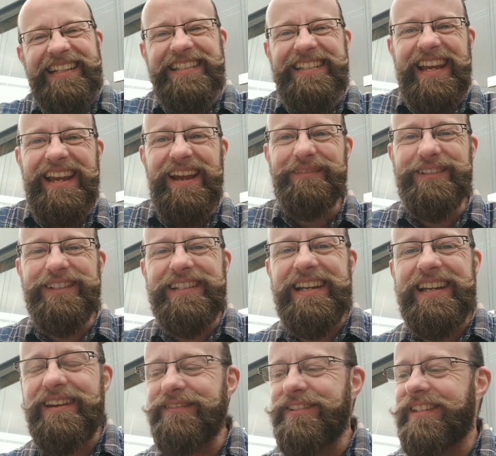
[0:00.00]
Day after
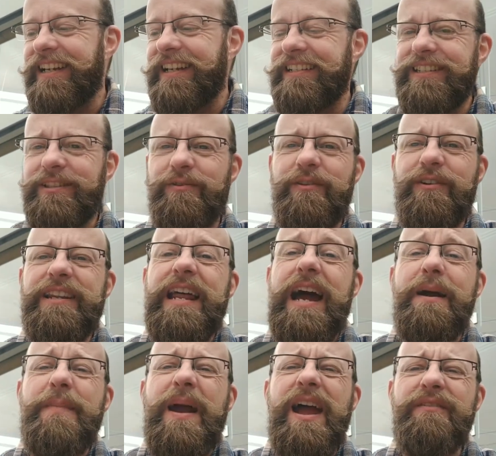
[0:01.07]
day after day. So, and
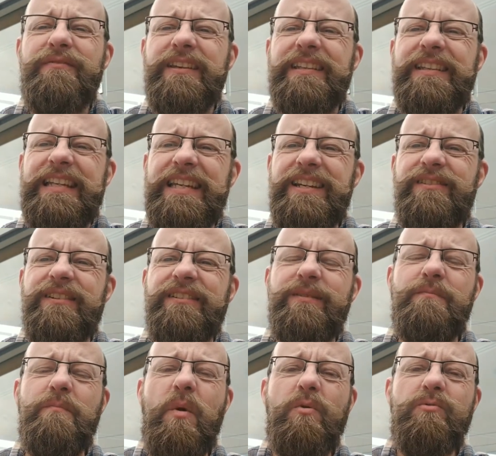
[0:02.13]
I'm having here the
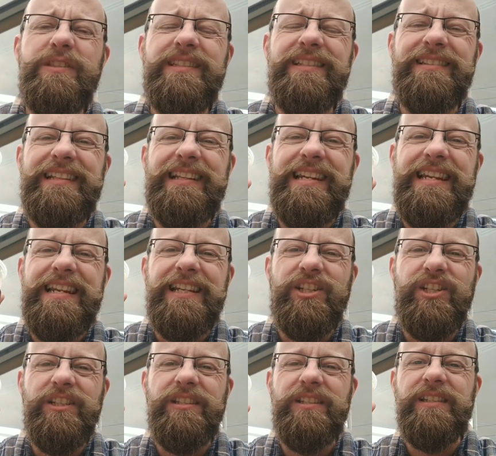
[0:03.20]
most
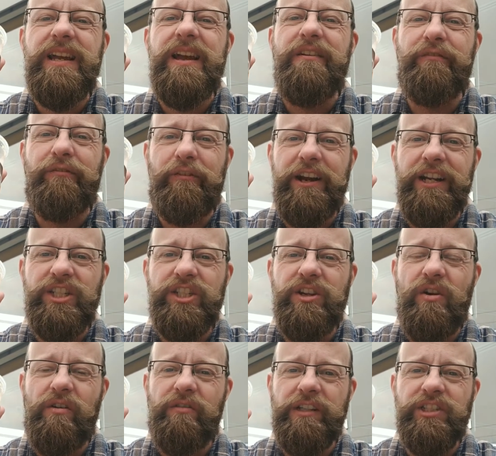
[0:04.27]
delicious fresh
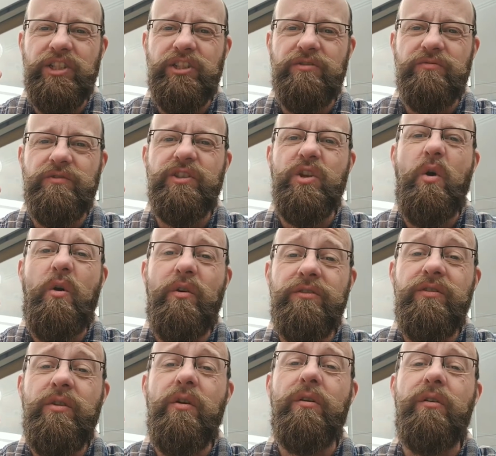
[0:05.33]
orange juice
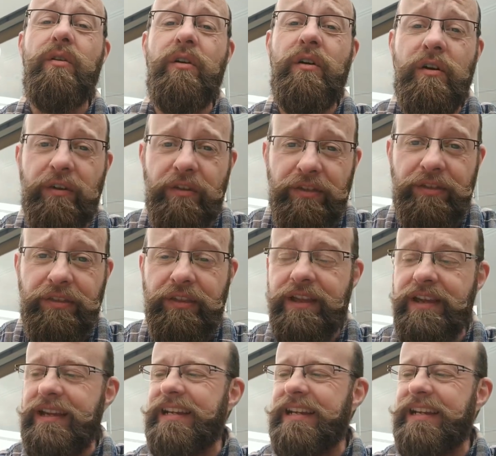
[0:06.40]
on earth.